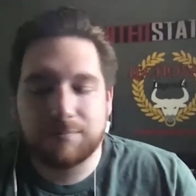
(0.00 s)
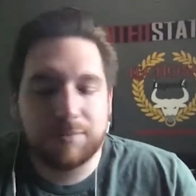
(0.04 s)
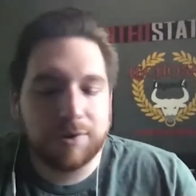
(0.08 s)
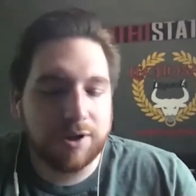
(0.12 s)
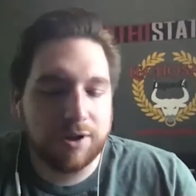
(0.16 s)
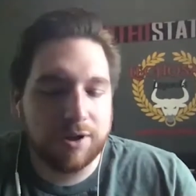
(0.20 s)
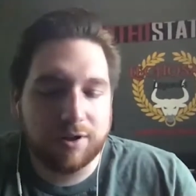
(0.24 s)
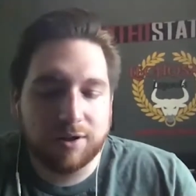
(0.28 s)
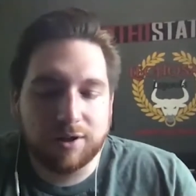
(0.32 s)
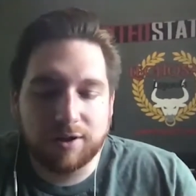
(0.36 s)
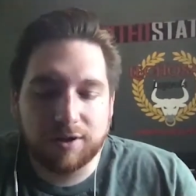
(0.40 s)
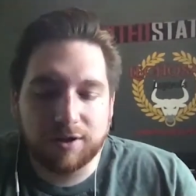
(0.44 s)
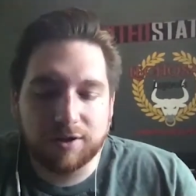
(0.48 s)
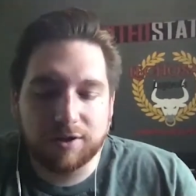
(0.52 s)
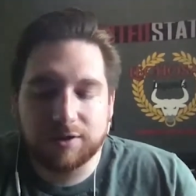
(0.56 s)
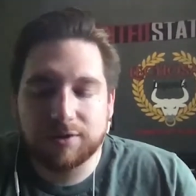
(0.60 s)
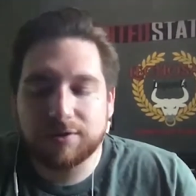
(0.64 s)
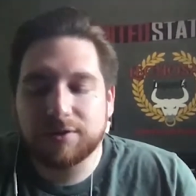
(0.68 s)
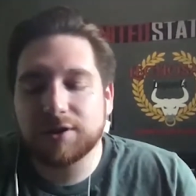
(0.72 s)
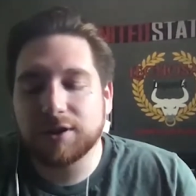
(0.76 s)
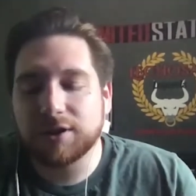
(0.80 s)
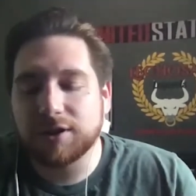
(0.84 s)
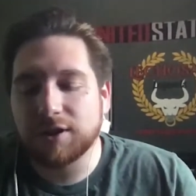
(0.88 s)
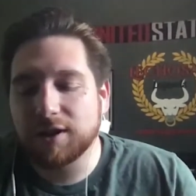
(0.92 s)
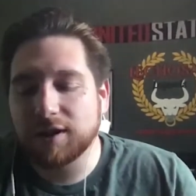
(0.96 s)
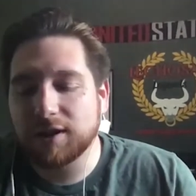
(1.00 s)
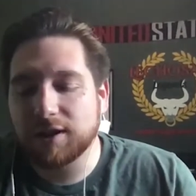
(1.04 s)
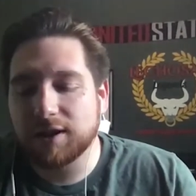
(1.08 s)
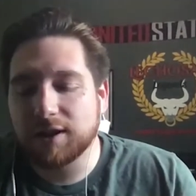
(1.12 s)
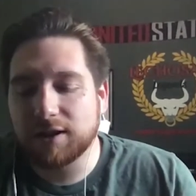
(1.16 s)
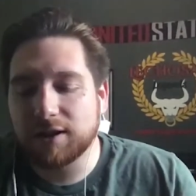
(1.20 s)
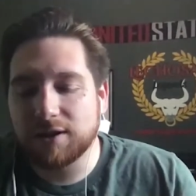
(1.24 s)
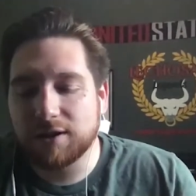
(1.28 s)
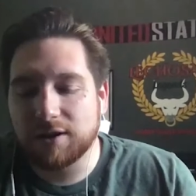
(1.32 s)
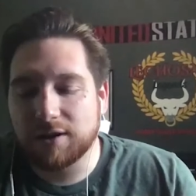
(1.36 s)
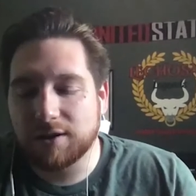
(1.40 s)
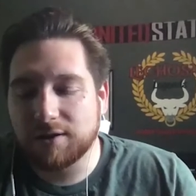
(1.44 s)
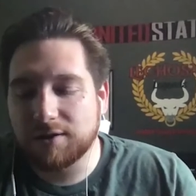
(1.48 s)
you know, learned to cook at
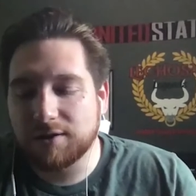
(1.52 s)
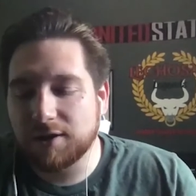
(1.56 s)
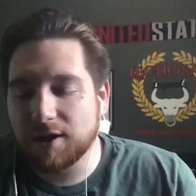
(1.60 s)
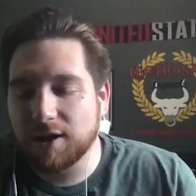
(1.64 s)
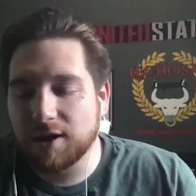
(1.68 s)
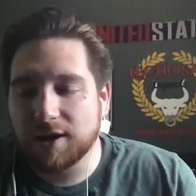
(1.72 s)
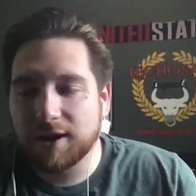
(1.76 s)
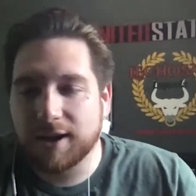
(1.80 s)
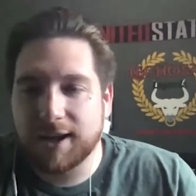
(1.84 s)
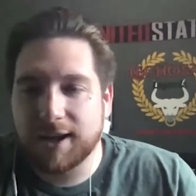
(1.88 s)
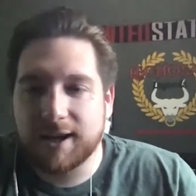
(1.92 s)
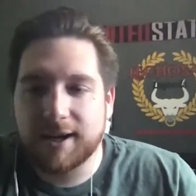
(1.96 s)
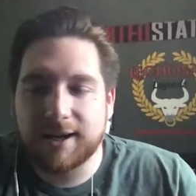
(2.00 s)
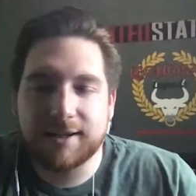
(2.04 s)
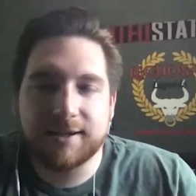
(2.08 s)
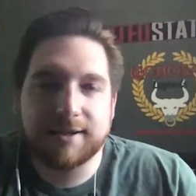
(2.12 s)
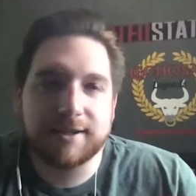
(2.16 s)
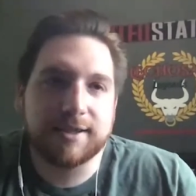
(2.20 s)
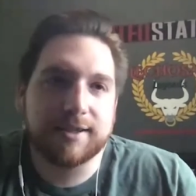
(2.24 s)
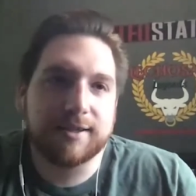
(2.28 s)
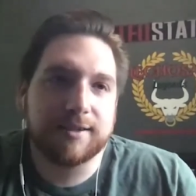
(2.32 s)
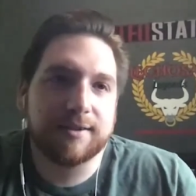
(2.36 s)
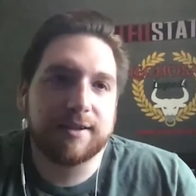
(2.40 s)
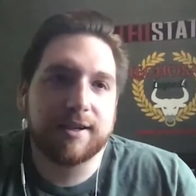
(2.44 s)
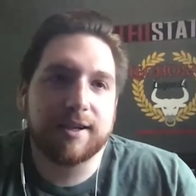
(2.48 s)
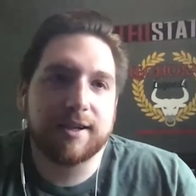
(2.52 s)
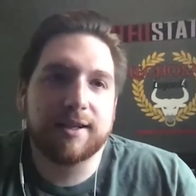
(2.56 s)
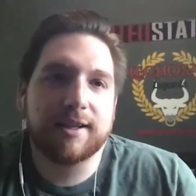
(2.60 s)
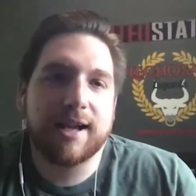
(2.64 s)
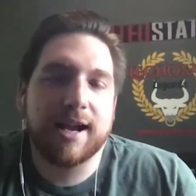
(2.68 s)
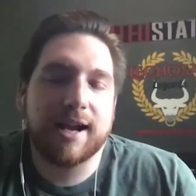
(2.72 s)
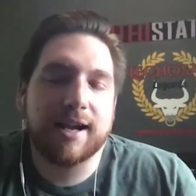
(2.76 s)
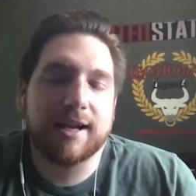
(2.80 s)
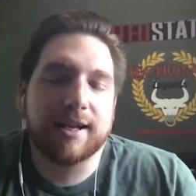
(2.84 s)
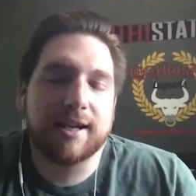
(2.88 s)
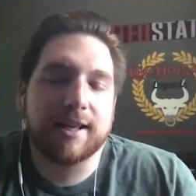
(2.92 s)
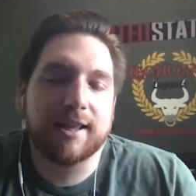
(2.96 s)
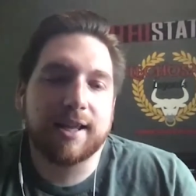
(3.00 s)
a young age and, and
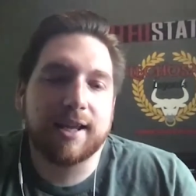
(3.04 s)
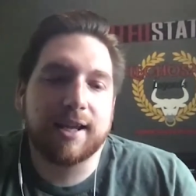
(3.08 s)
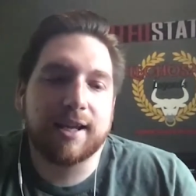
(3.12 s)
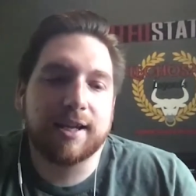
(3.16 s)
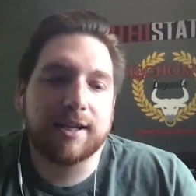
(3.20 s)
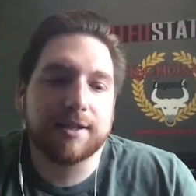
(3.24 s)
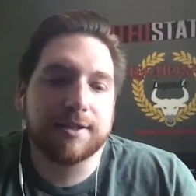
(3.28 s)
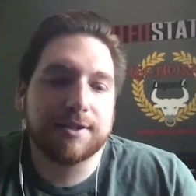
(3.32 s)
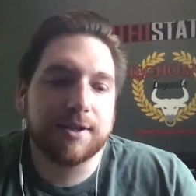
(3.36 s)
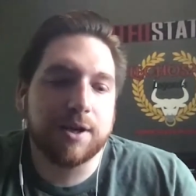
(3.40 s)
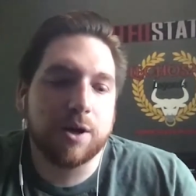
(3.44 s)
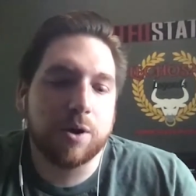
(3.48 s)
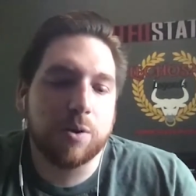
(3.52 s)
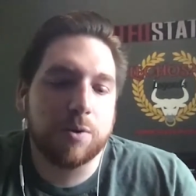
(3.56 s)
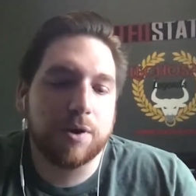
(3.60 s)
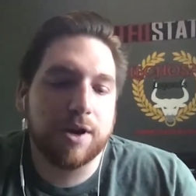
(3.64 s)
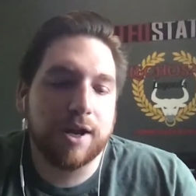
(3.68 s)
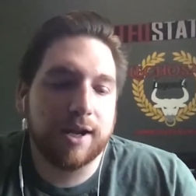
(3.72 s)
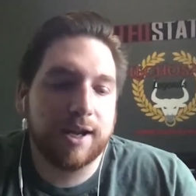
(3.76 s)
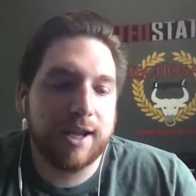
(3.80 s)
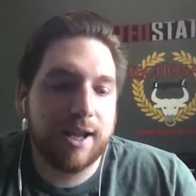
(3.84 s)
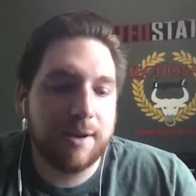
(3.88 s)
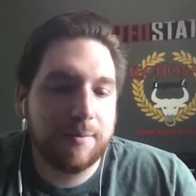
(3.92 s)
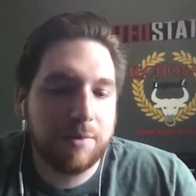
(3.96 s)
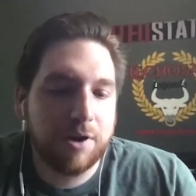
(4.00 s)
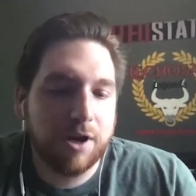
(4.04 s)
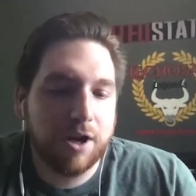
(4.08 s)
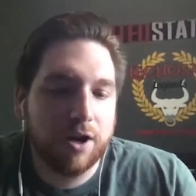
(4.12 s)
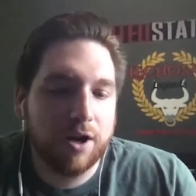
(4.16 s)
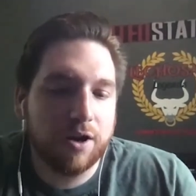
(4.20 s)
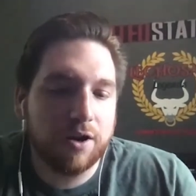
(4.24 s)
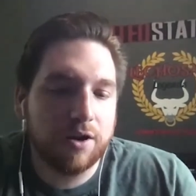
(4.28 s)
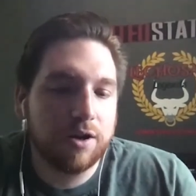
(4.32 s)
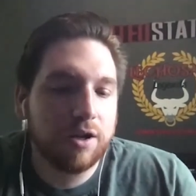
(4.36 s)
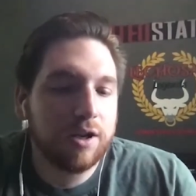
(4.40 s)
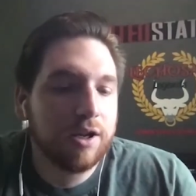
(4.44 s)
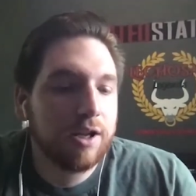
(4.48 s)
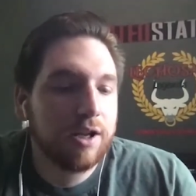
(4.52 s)
that kind of thing. And so when I came
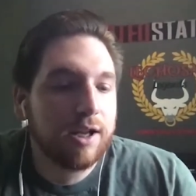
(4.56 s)
here,